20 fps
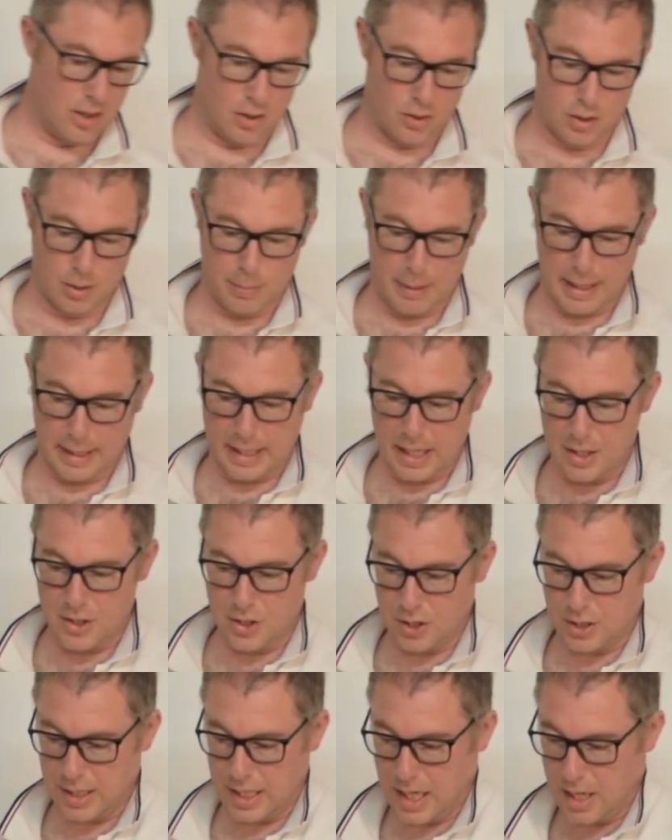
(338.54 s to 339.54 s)
along the back
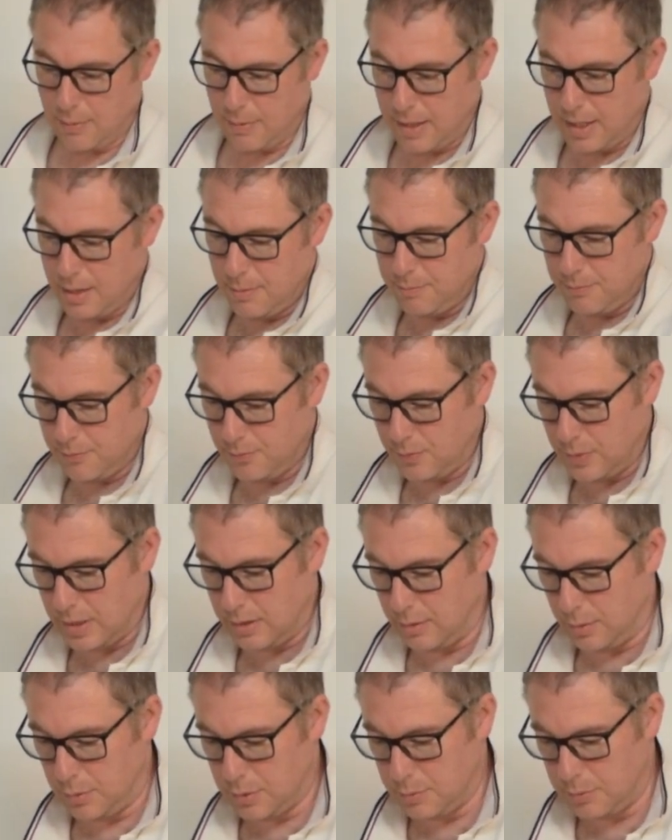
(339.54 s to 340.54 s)
edges here where
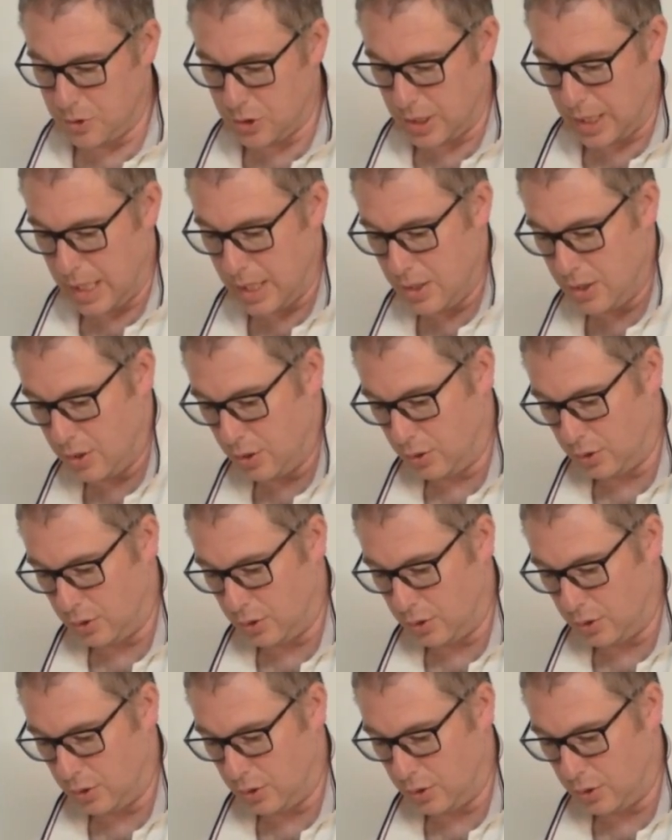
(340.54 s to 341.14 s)
it was machined,